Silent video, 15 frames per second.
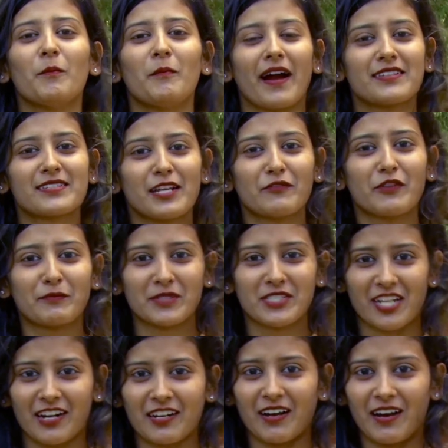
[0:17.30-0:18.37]
Myself,
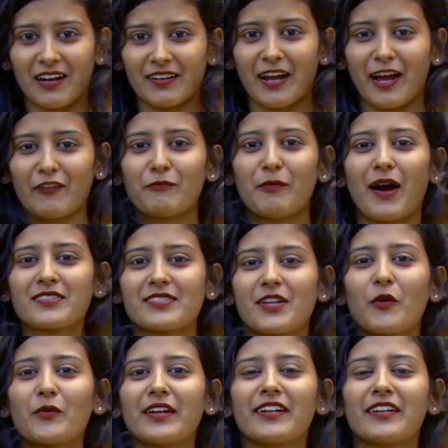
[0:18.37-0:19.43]
Ibtisha Khan. I've passed
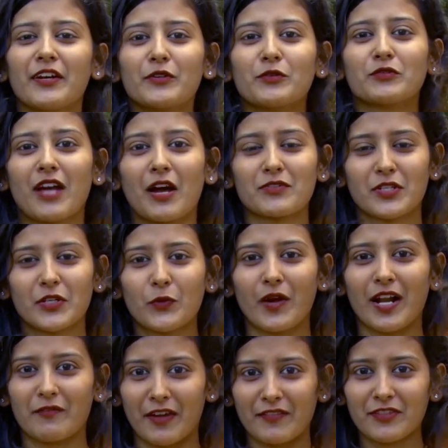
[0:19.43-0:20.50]
out in year two thousand
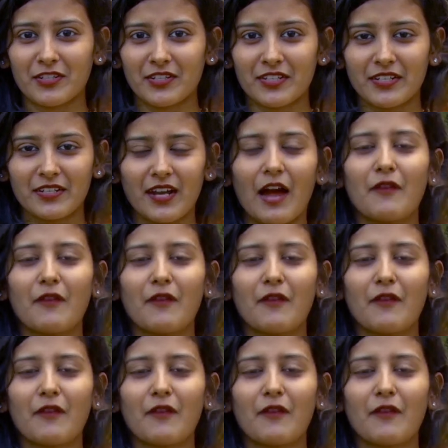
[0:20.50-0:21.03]
twelve and thirteen.